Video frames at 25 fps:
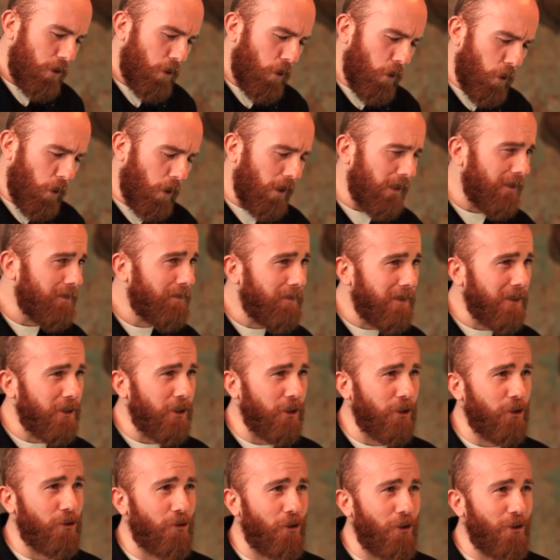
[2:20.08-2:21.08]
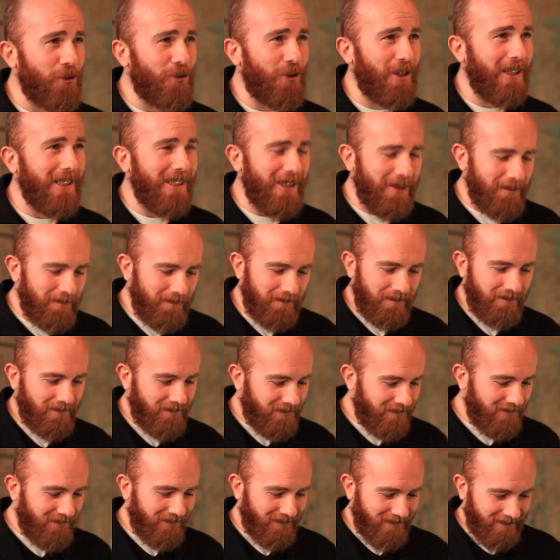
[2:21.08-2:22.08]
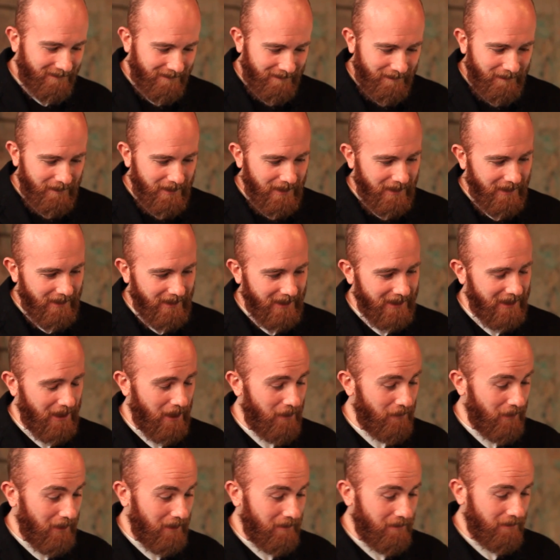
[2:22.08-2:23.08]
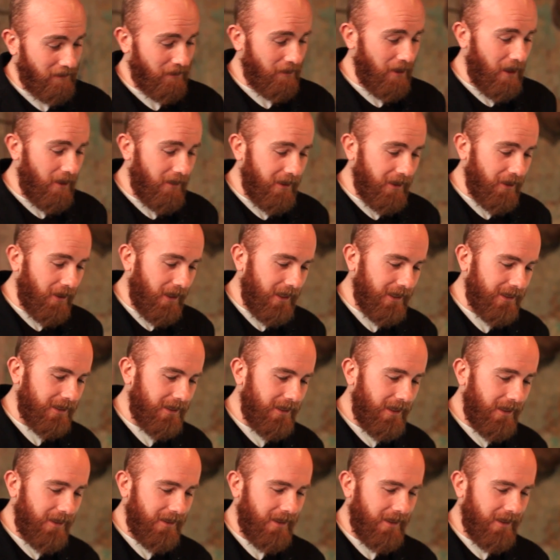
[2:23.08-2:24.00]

Oh, it's a strong drink. That's lovely, very nice.